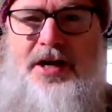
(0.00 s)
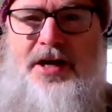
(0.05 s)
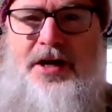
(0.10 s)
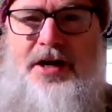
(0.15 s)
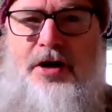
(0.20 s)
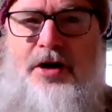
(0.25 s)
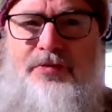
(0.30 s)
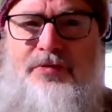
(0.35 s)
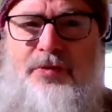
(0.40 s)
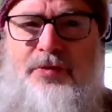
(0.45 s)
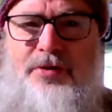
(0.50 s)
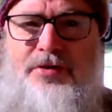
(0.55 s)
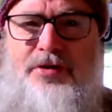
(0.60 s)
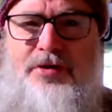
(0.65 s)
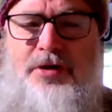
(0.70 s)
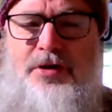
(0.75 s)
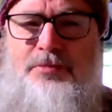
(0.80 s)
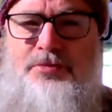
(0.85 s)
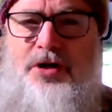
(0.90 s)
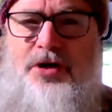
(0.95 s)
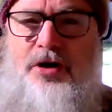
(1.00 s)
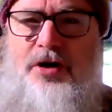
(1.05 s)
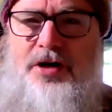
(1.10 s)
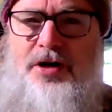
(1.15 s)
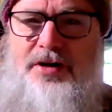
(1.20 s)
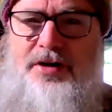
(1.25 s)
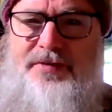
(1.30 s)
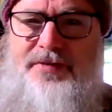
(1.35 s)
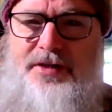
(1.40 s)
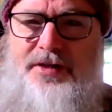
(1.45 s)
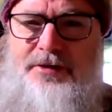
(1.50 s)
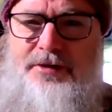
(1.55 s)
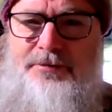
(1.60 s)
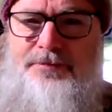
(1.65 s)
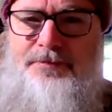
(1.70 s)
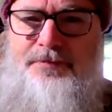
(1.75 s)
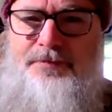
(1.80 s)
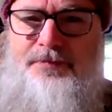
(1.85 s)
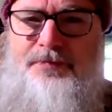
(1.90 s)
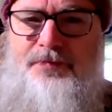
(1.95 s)
get it over with because I'm tired of it.
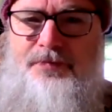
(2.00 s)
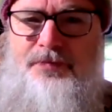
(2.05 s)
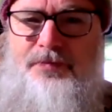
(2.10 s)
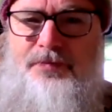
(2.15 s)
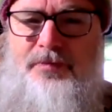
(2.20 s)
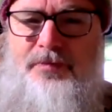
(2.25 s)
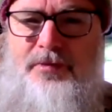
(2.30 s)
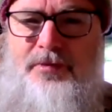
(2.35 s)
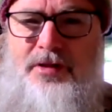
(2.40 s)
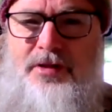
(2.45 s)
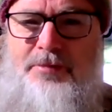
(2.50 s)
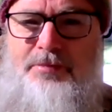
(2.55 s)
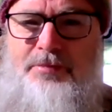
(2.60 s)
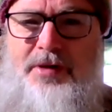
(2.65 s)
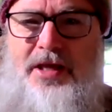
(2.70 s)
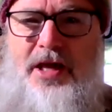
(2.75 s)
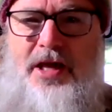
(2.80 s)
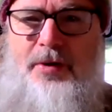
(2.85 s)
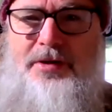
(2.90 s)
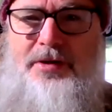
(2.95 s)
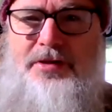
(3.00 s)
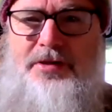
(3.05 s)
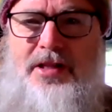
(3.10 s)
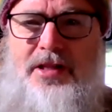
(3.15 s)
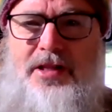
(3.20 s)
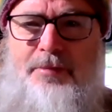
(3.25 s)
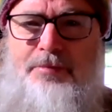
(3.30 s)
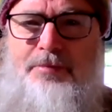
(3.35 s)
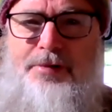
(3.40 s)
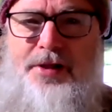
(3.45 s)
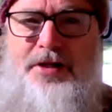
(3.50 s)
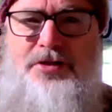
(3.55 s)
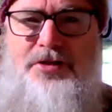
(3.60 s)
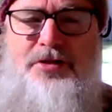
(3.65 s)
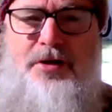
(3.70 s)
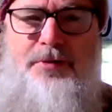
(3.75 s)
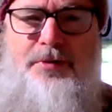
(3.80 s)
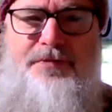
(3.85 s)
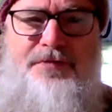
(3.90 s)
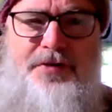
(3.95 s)
Let me go into that
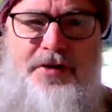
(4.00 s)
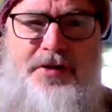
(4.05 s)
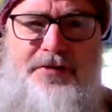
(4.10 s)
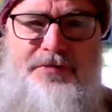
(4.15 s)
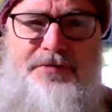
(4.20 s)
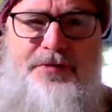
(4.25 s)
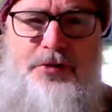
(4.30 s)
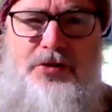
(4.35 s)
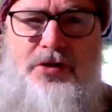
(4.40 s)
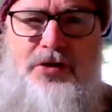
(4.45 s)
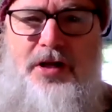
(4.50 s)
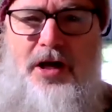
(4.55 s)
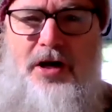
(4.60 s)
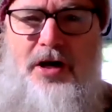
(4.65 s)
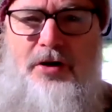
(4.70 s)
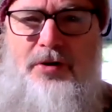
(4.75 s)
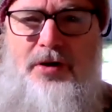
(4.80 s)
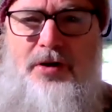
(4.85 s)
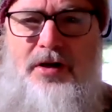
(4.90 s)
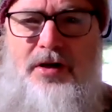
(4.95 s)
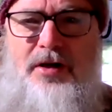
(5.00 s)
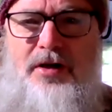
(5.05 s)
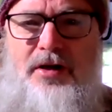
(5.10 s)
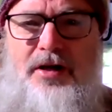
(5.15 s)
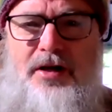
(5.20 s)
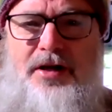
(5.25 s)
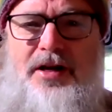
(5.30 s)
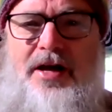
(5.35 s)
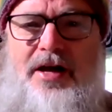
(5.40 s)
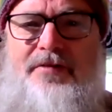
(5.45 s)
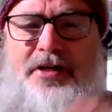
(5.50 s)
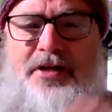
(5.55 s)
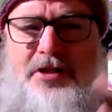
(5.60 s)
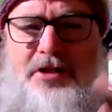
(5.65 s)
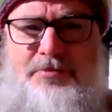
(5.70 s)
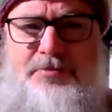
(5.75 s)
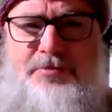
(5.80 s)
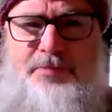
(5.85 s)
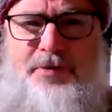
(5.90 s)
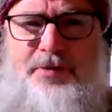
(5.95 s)
place that I'm fearful to go and have
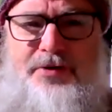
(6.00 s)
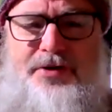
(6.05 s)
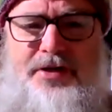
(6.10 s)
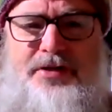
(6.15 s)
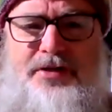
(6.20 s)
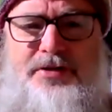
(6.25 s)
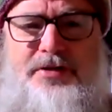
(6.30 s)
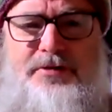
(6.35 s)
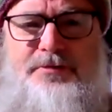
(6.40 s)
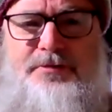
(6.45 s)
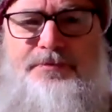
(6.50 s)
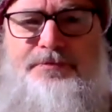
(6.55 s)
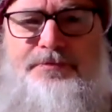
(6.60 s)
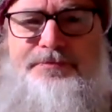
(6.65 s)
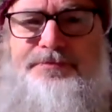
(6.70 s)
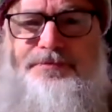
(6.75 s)
an experience.